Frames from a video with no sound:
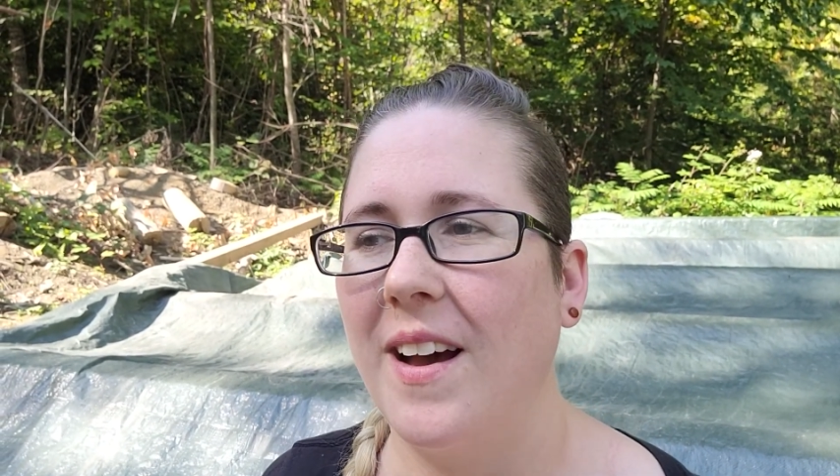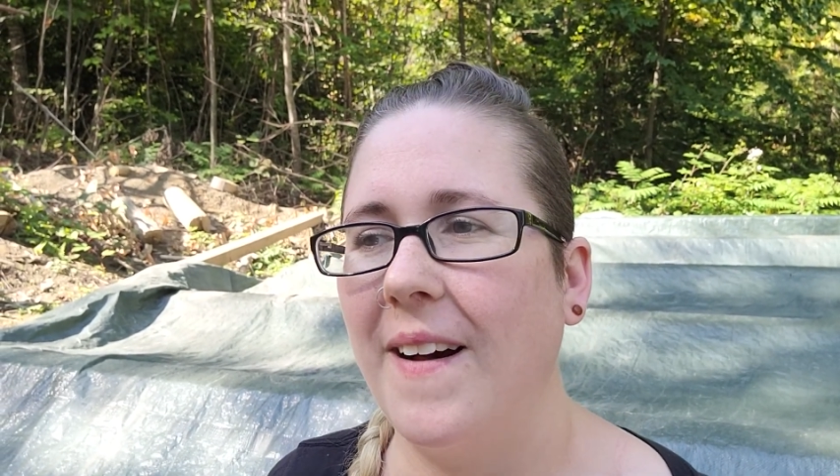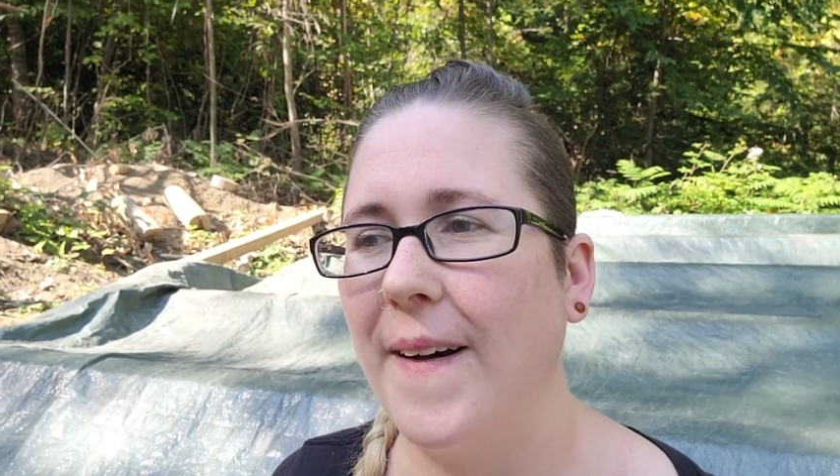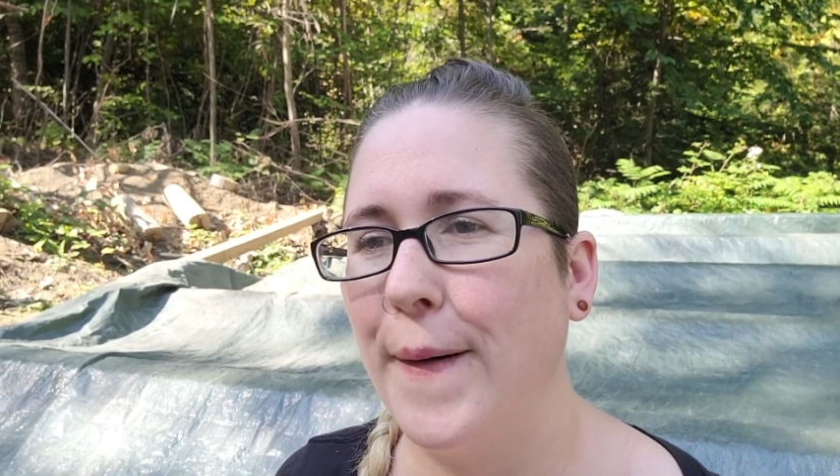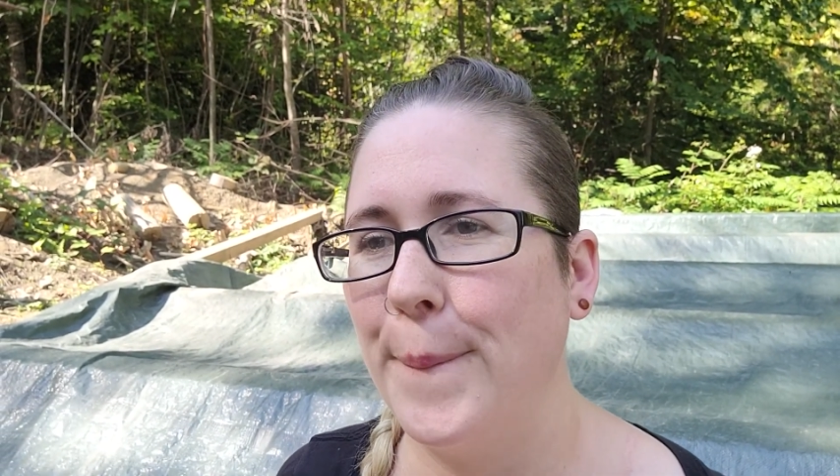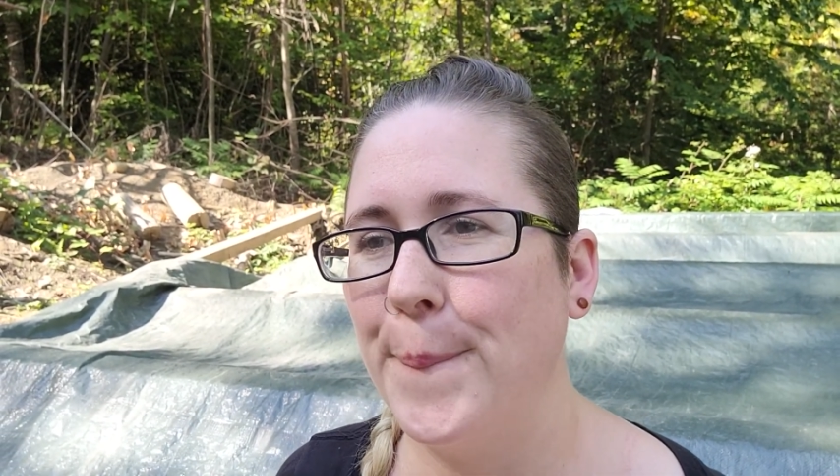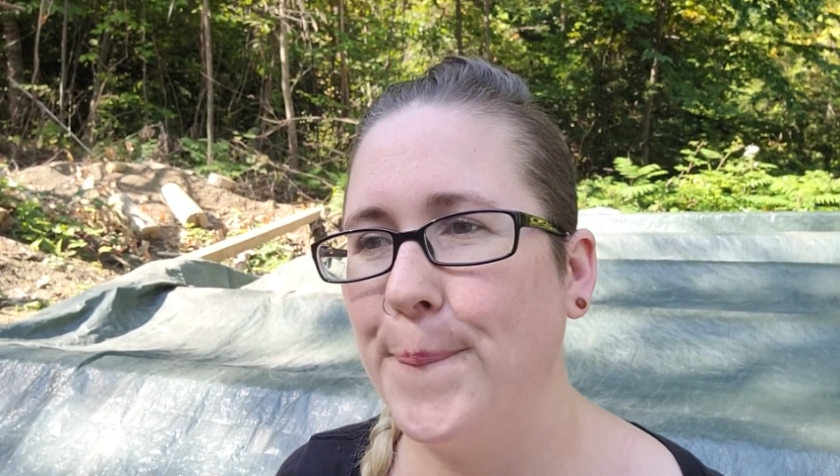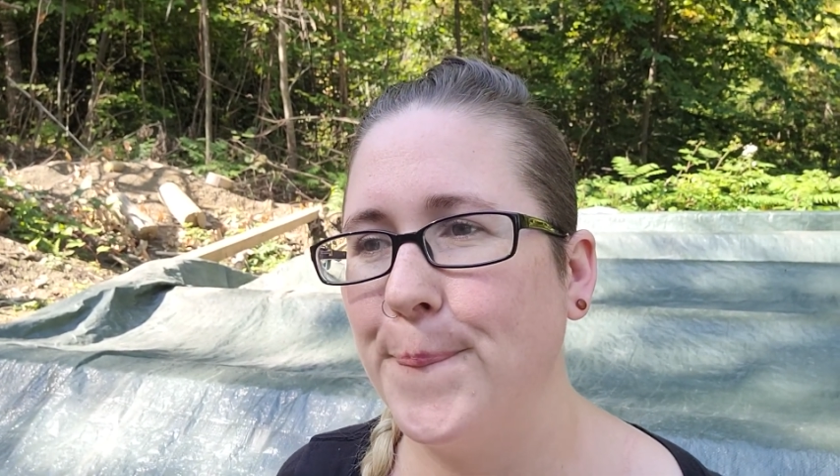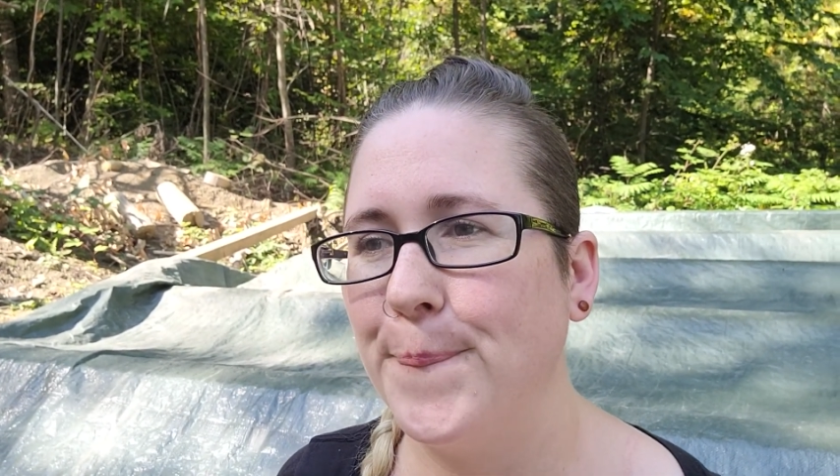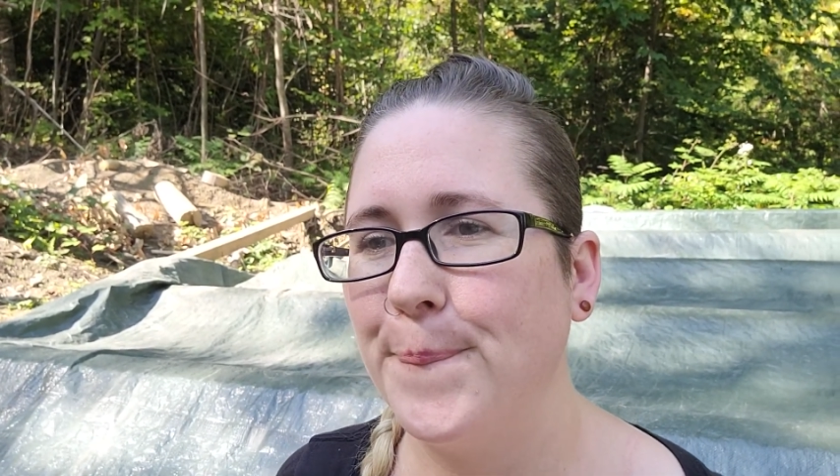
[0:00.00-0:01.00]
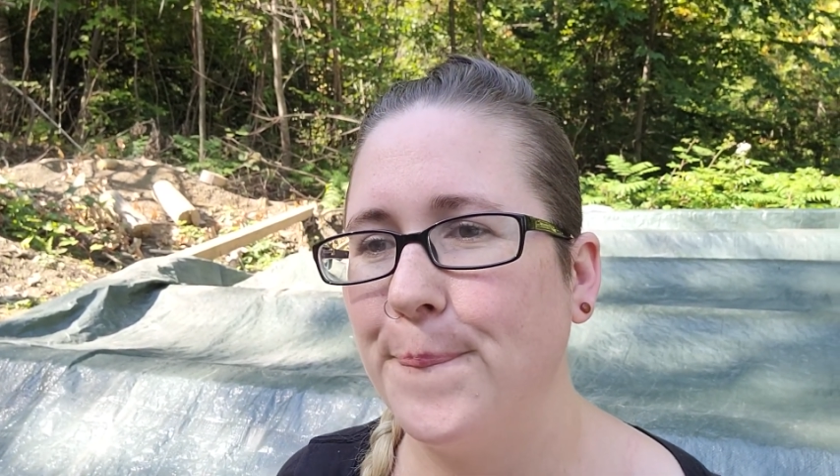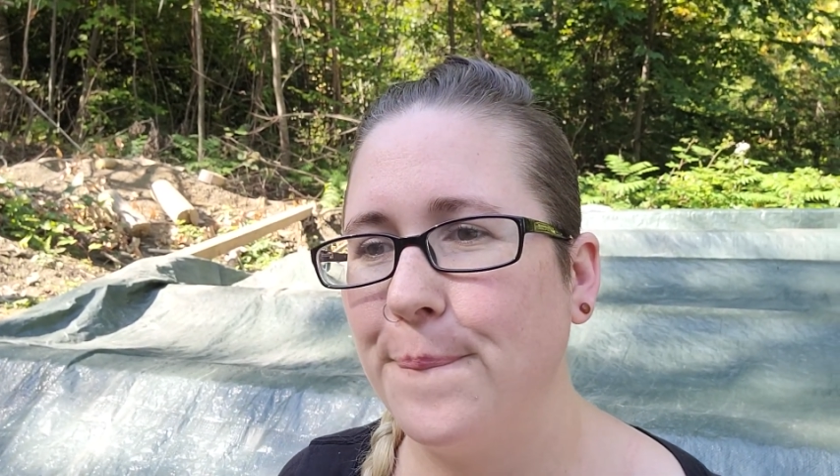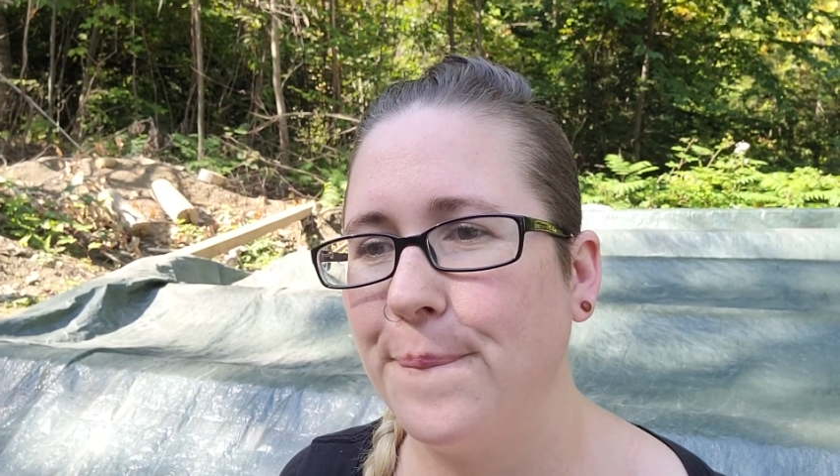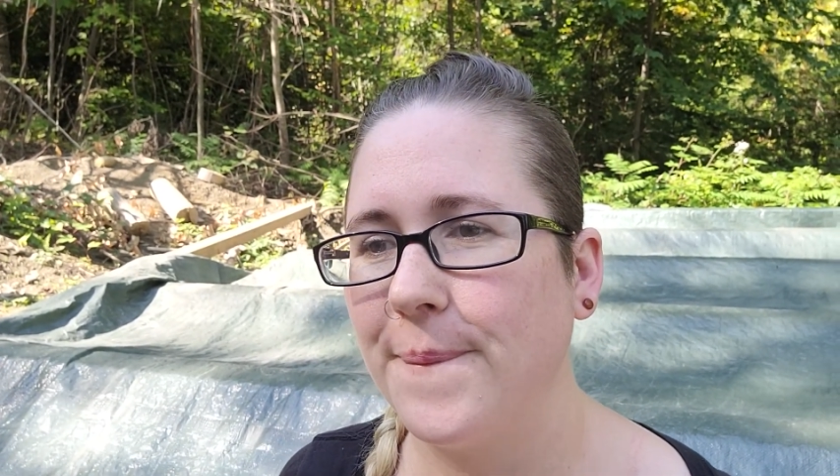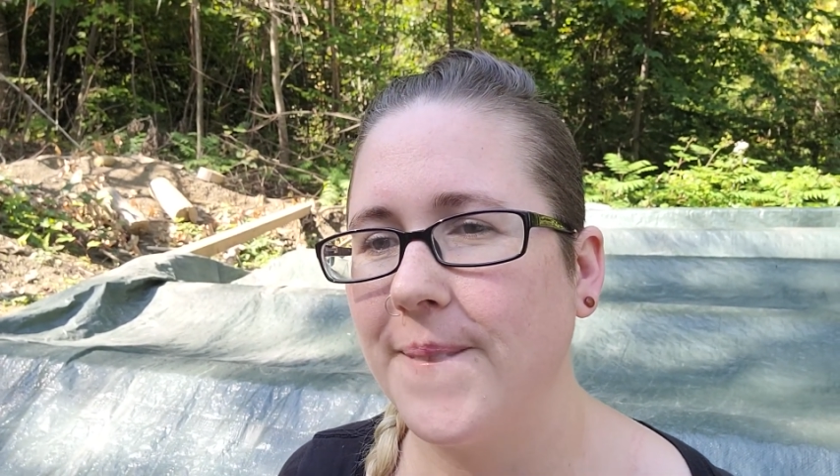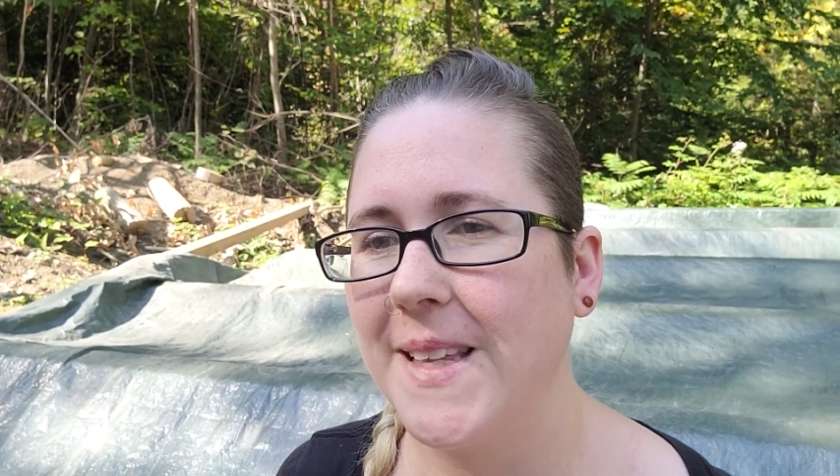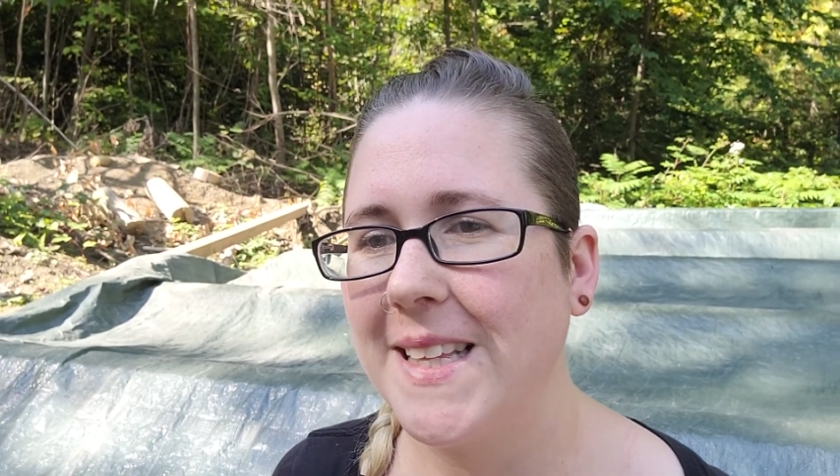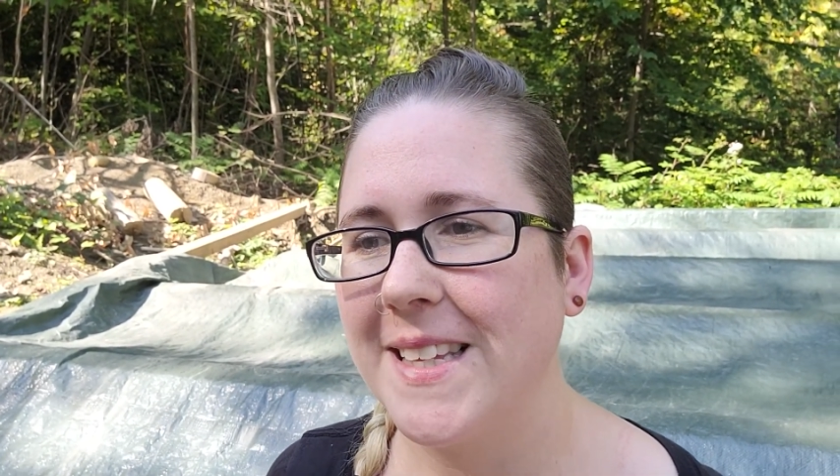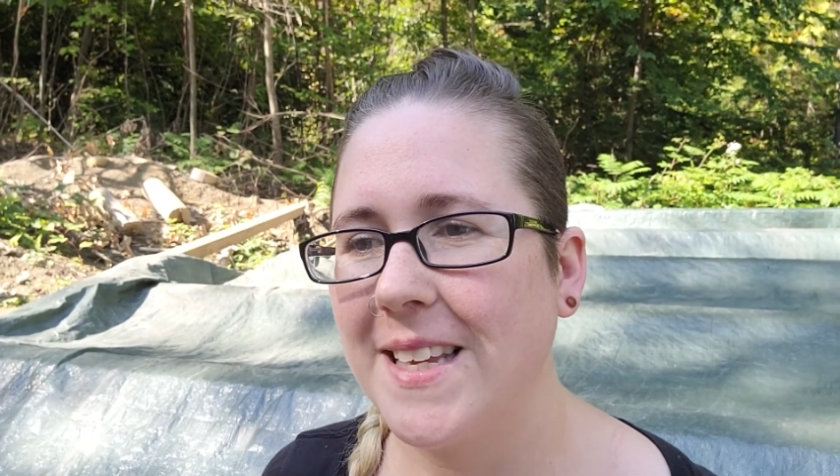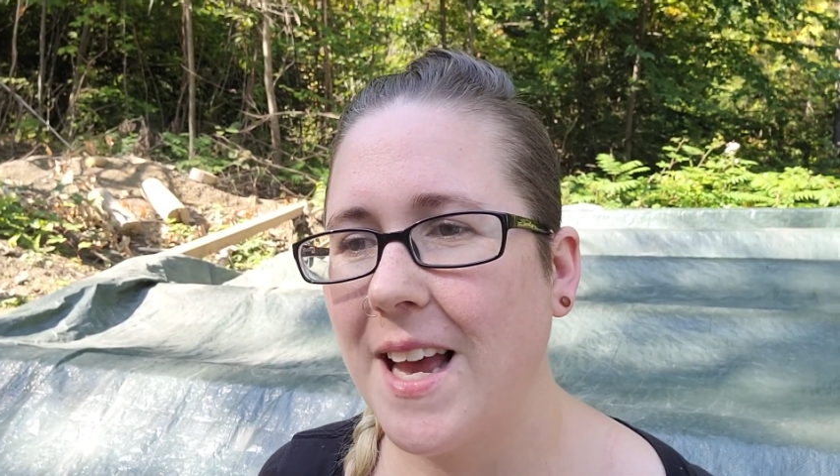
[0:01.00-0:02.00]
Um,
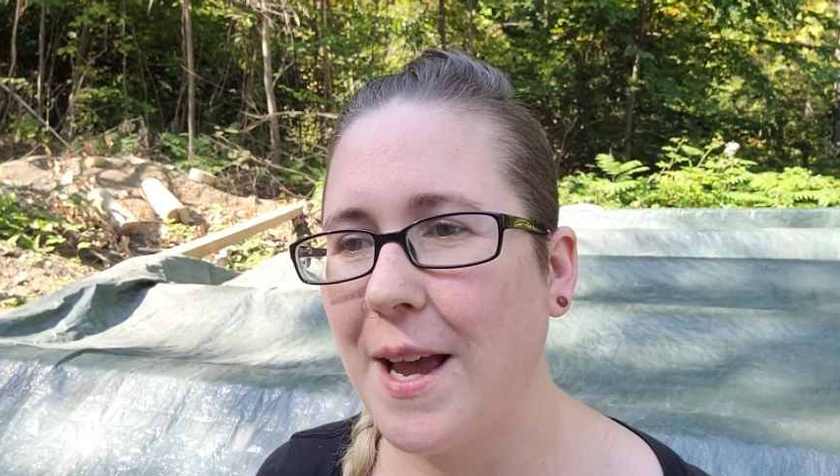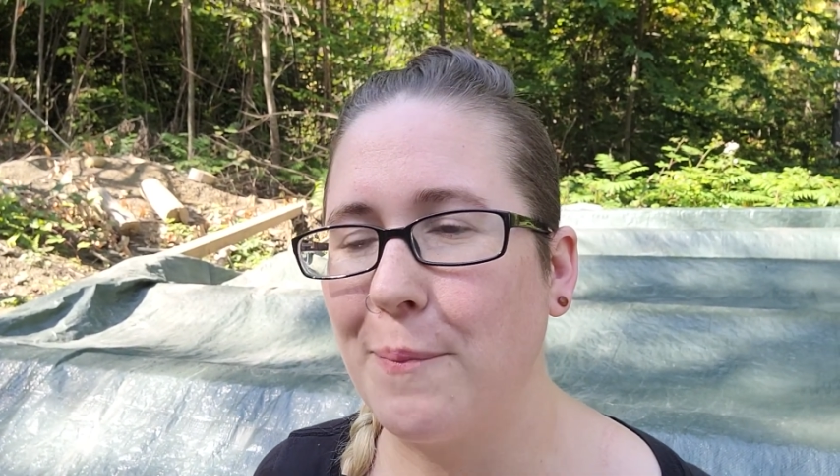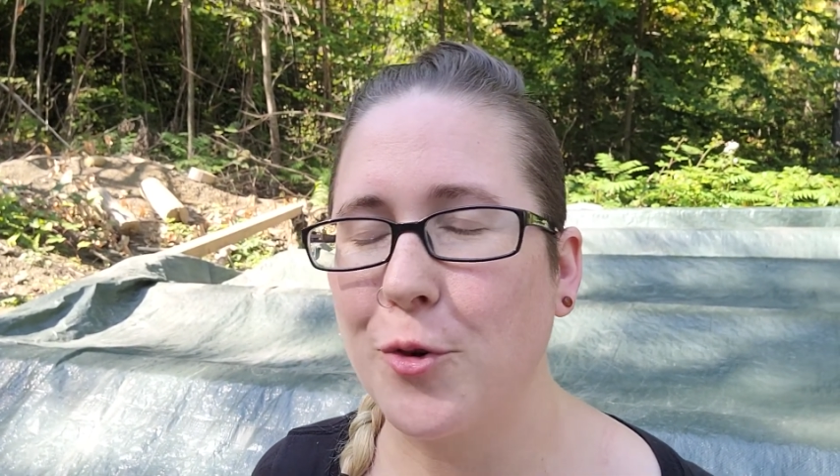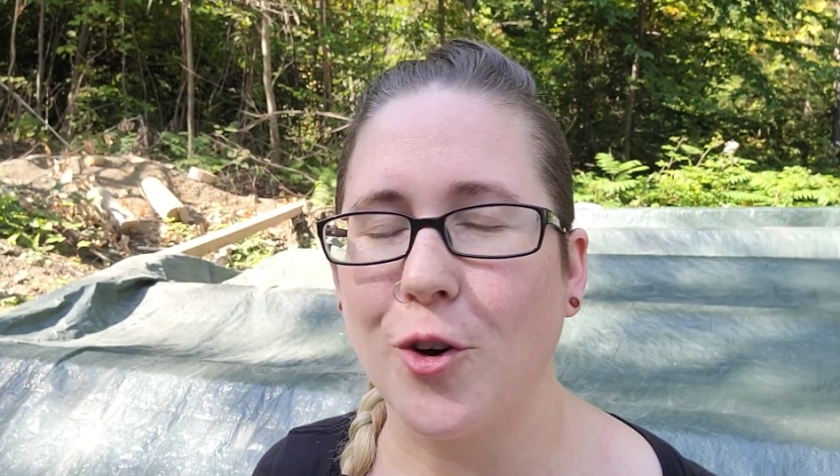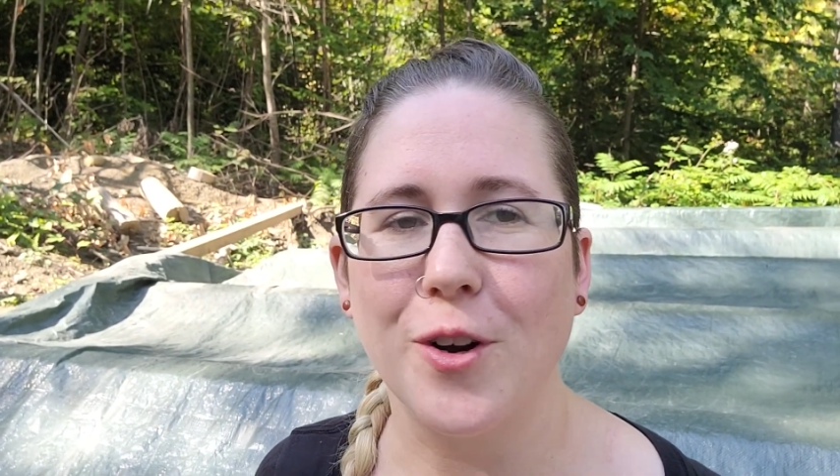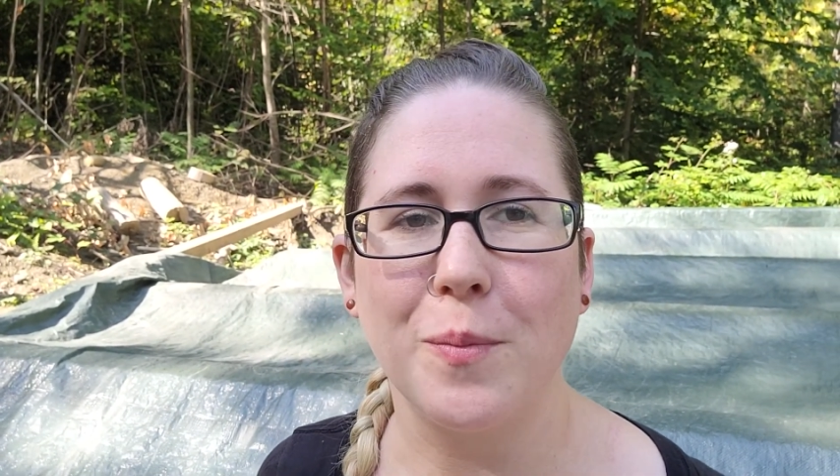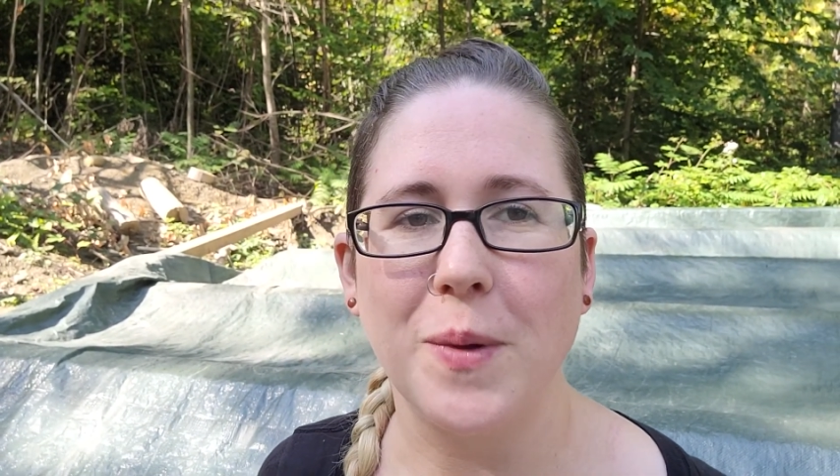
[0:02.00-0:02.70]
I'm sure it'll